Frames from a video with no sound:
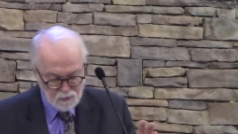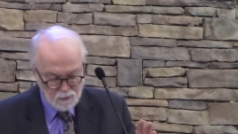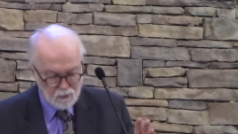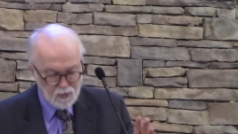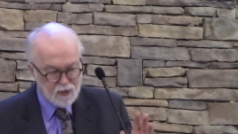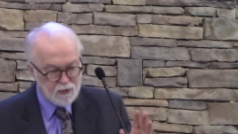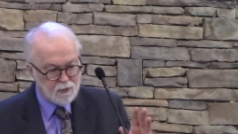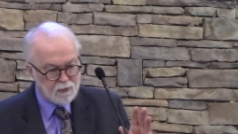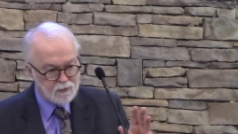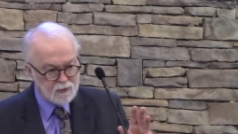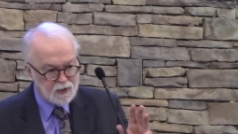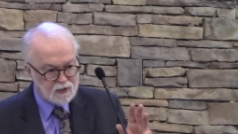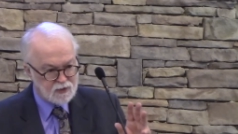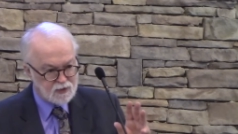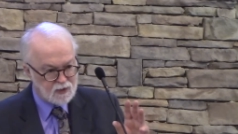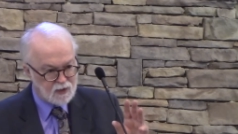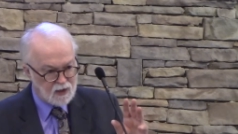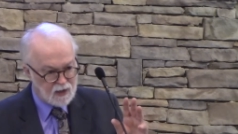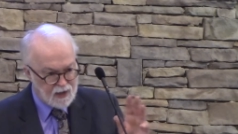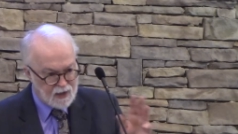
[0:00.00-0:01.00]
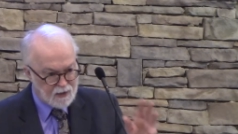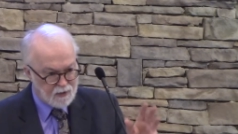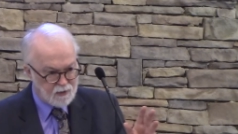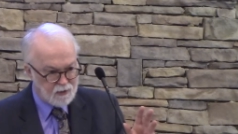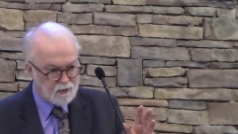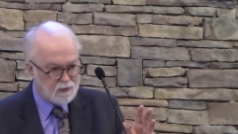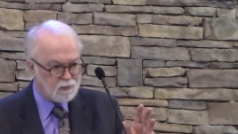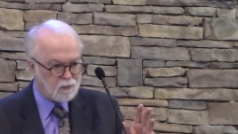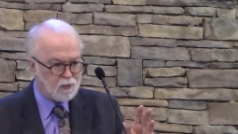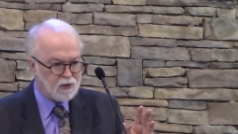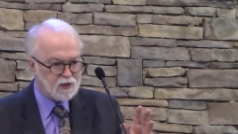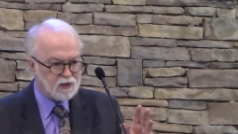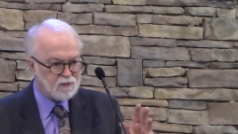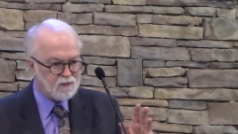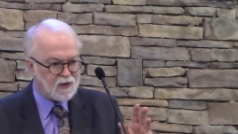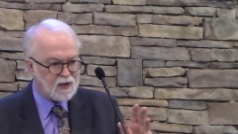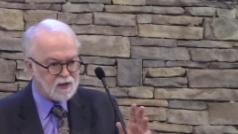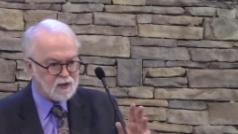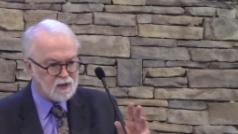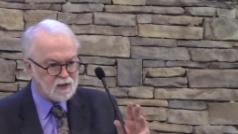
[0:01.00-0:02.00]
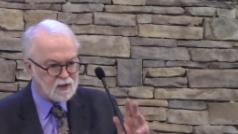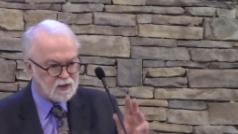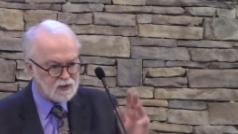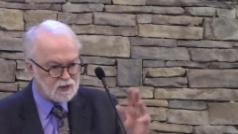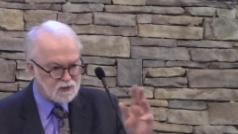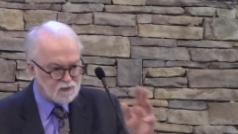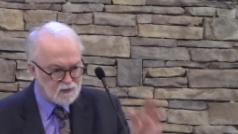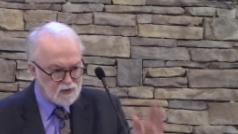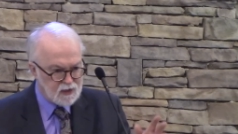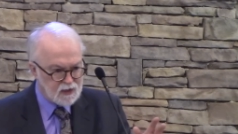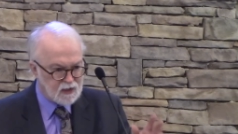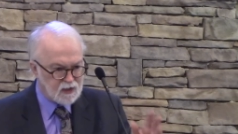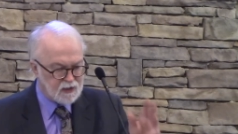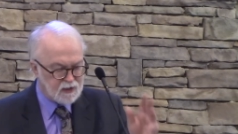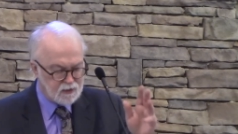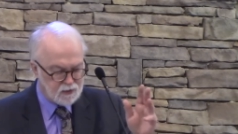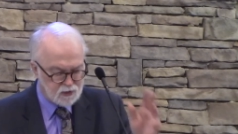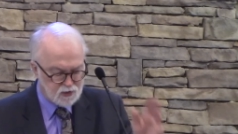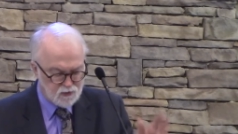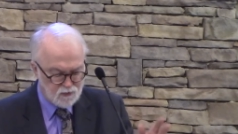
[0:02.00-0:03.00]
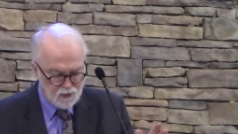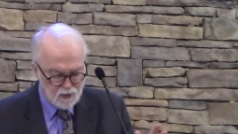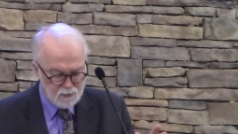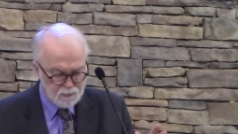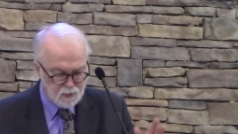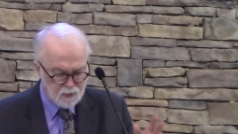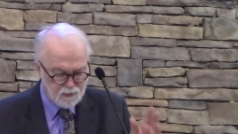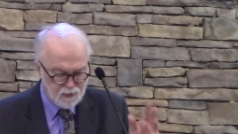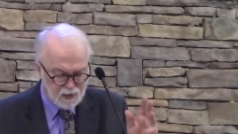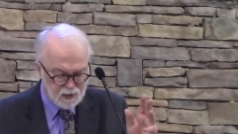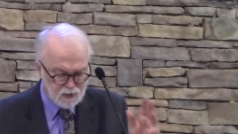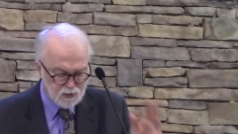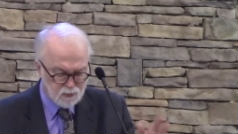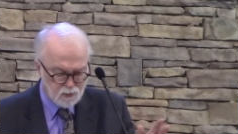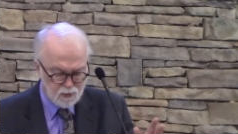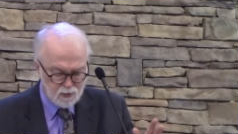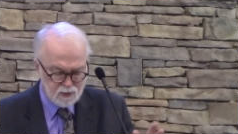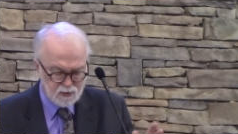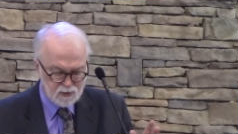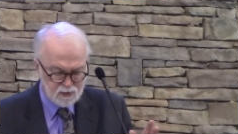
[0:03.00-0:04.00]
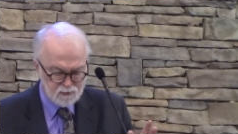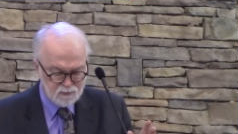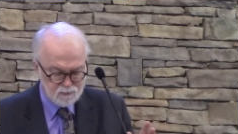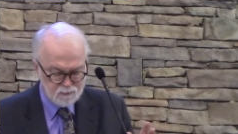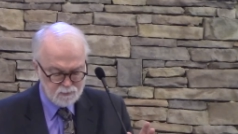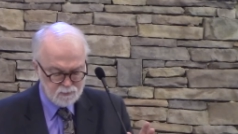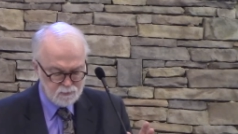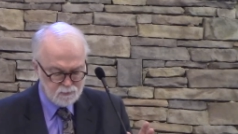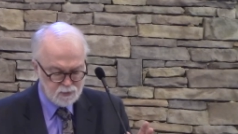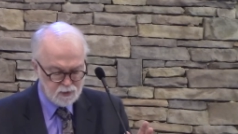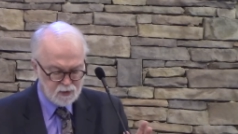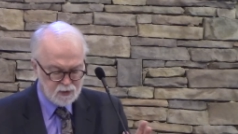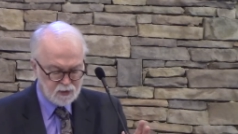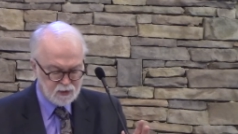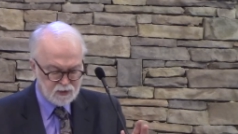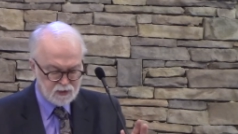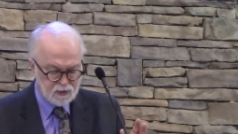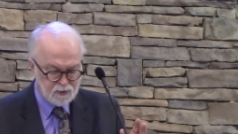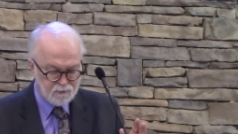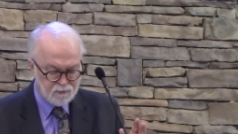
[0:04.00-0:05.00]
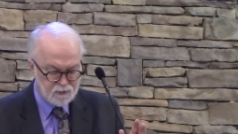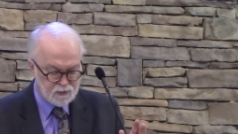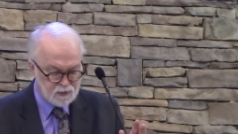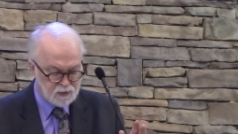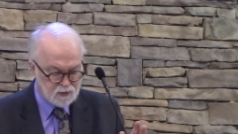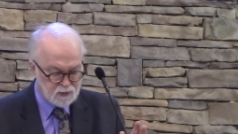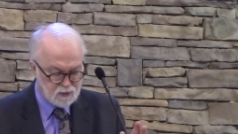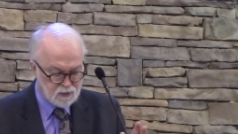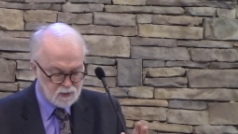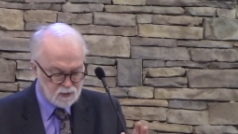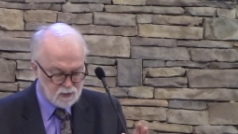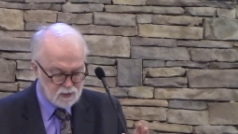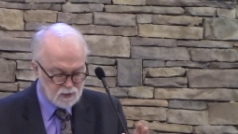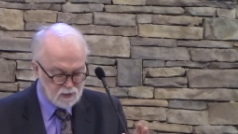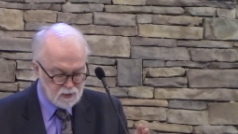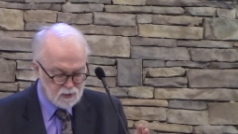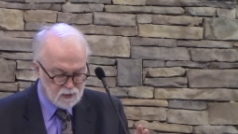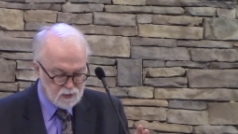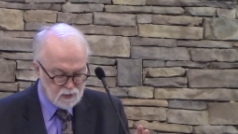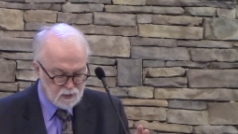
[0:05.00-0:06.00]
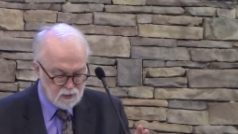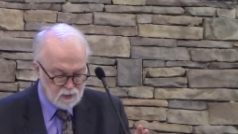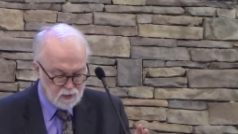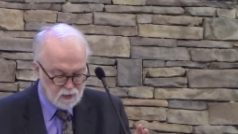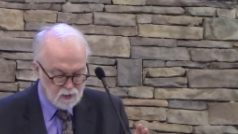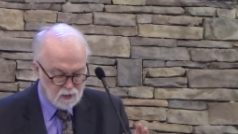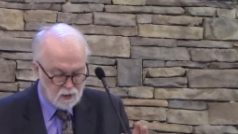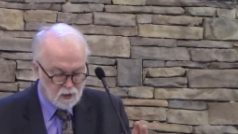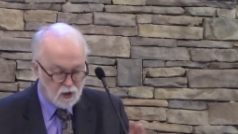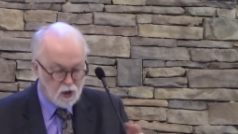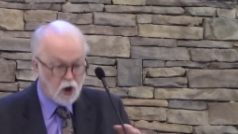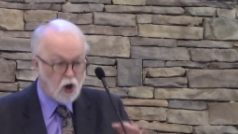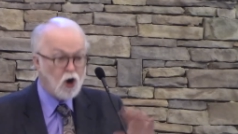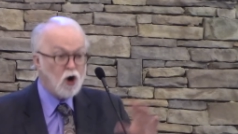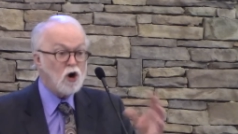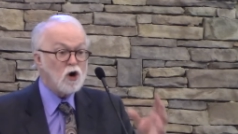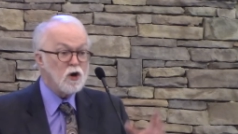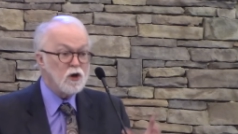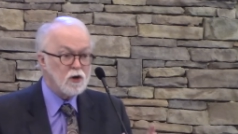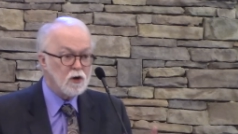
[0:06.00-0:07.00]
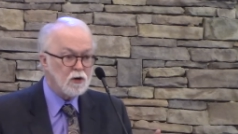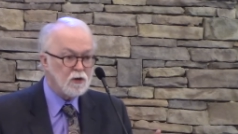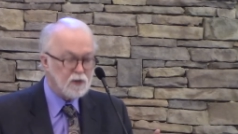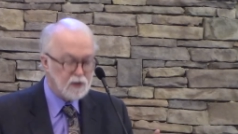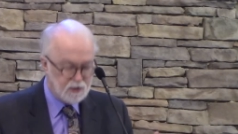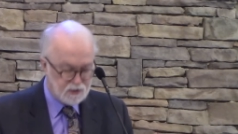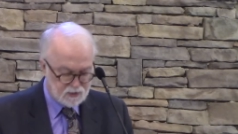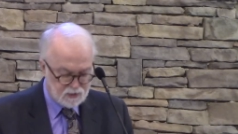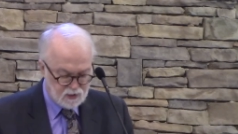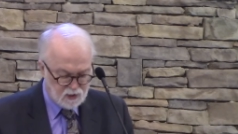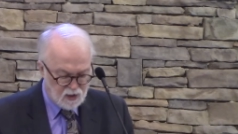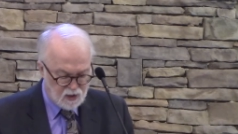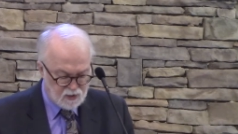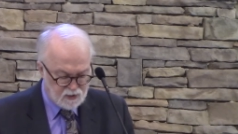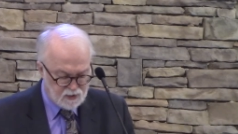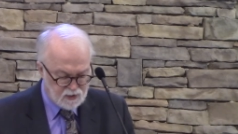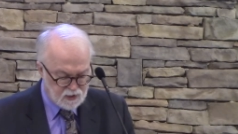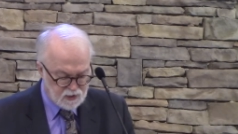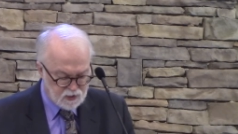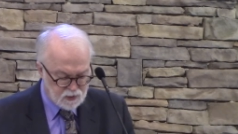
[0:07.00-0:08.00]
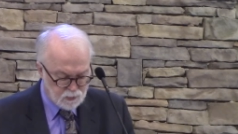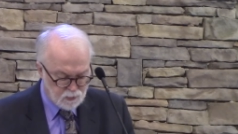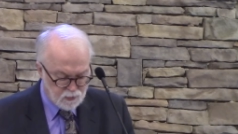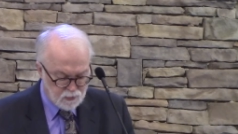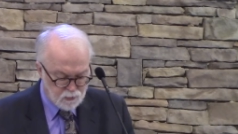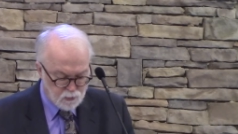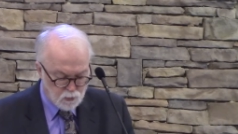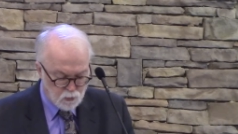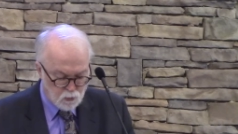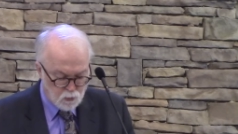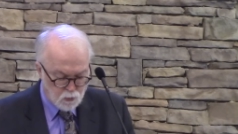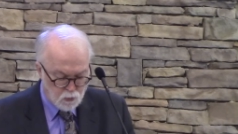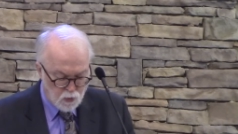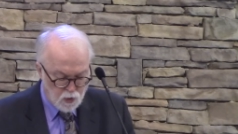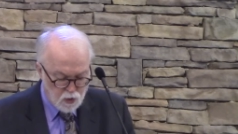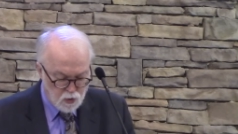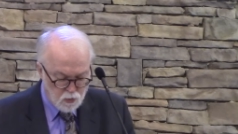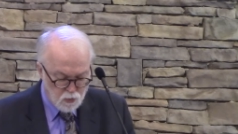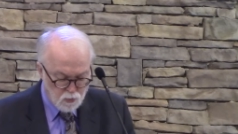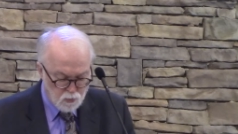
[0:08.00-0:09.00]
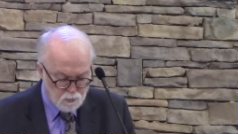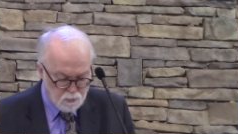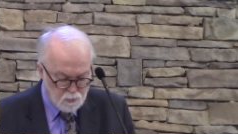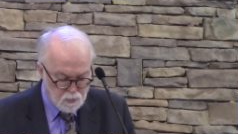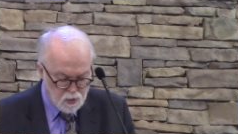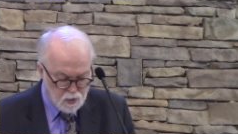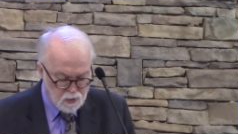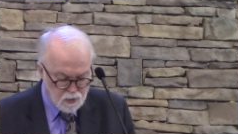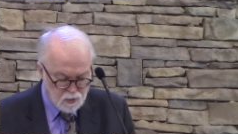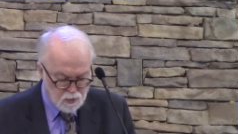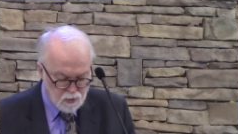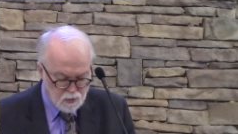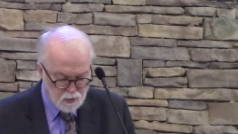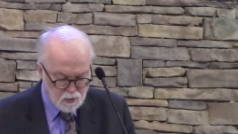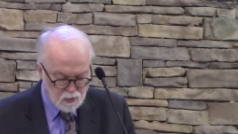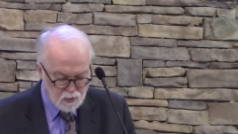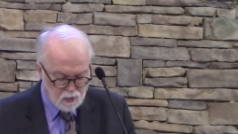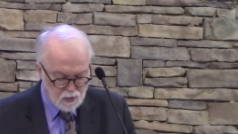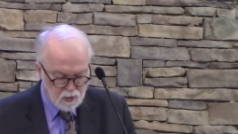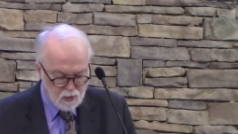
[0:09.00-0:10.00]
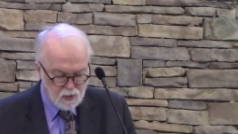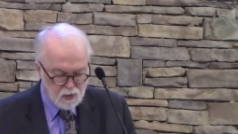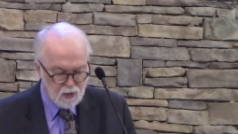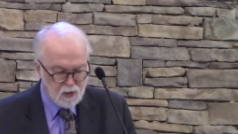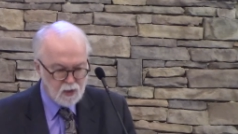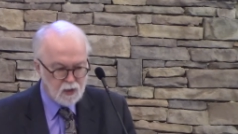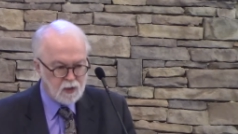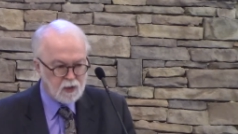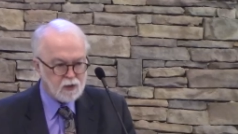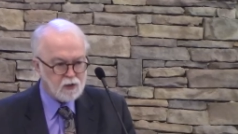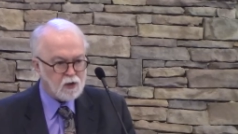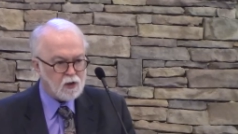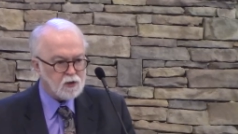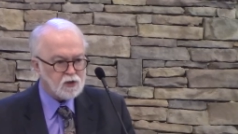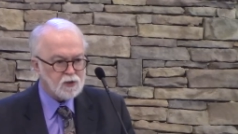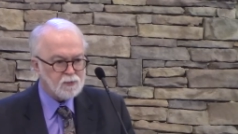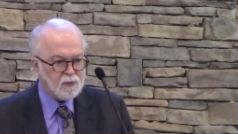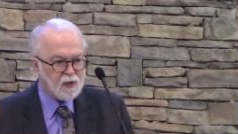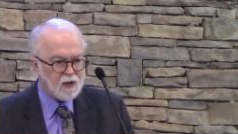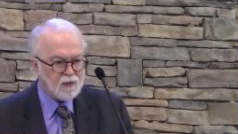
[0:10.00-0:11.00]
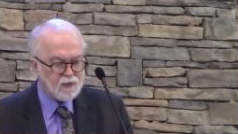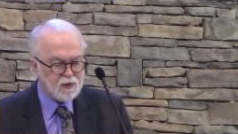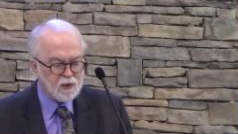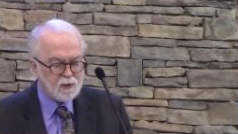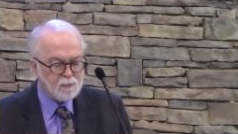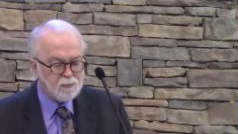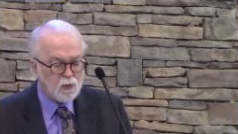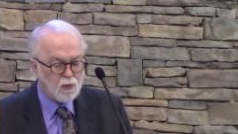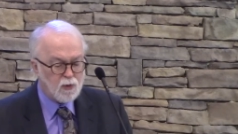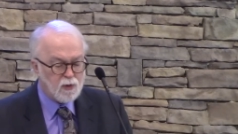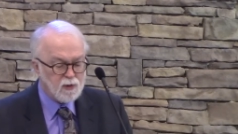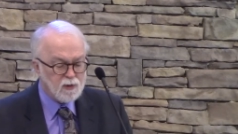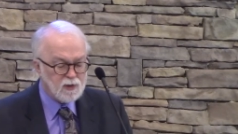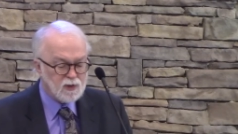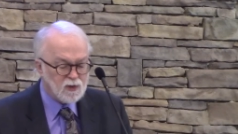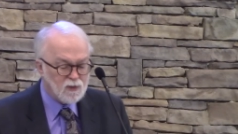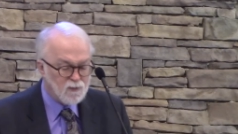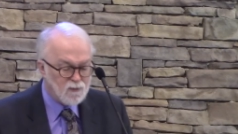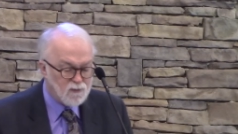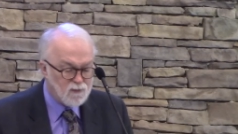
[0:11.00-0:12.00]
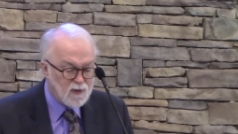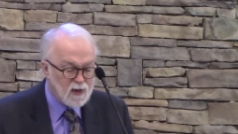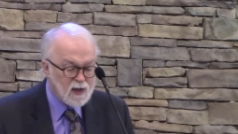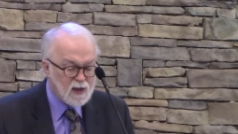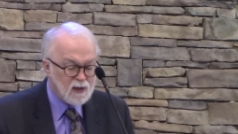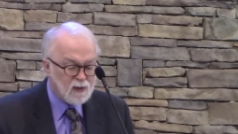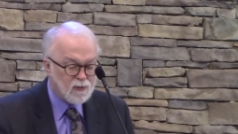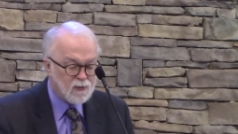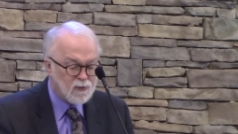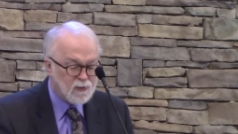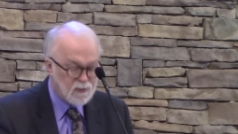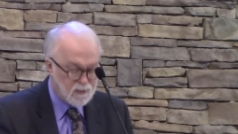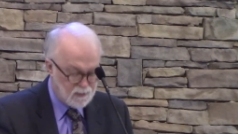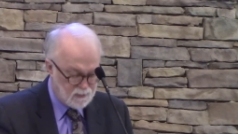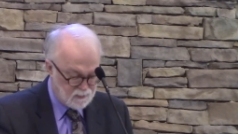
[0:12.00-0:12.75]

Rather, that's the latter, when he's fighting against Zwingli and the Schwärmer. that's where he's putting his emphasis. Earlier in his contest with Rome, he talks about the importance of faith.